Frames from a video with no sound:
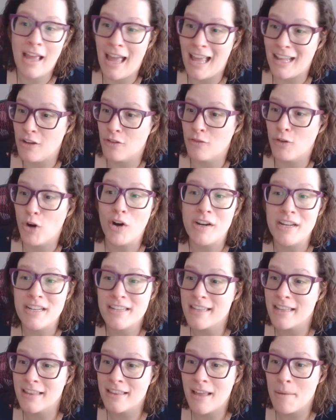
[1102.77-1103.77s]
and you've already
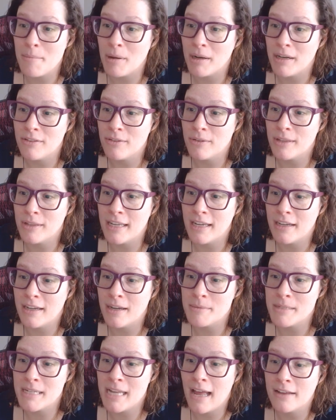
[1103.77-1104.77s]
sent that money through the
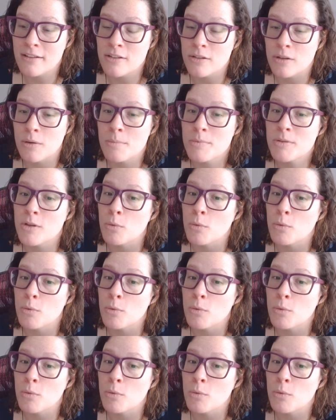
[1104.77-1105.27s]
income tax loop.